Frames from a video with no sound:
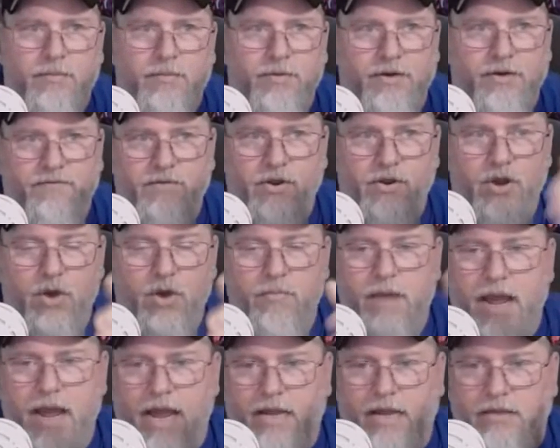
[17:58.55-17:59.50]
But if you go
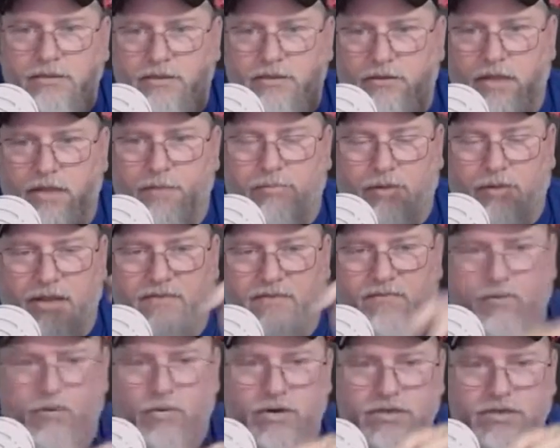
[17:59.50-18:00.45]
back until they played
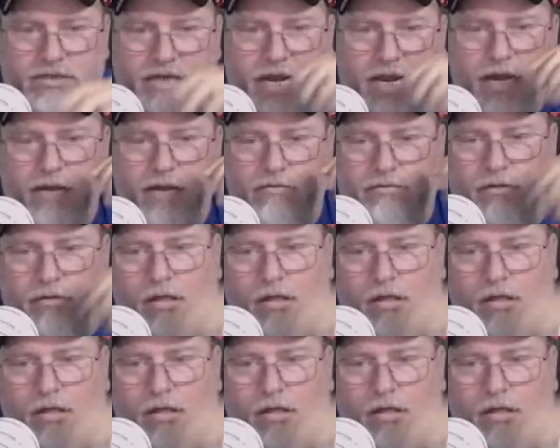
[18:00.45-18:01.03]
Florida State, it was